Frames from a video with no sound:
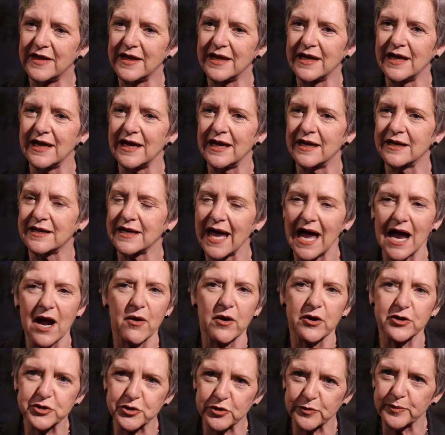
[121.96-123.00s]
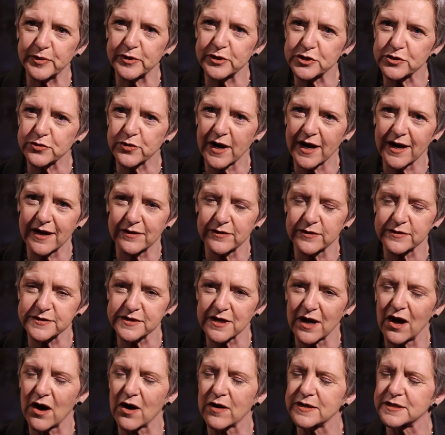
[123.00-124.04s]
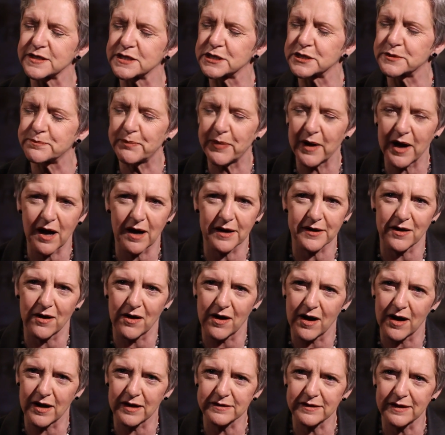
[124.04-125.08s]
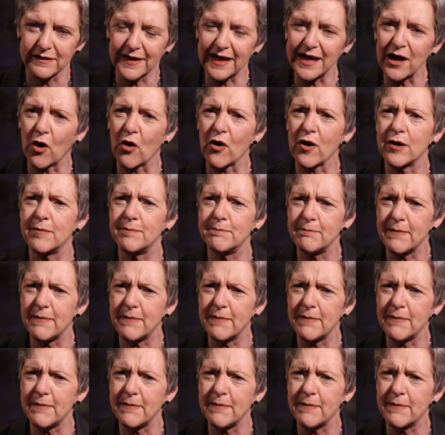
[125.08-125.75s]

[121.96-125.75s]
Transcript: the character portrayals are spot on. They are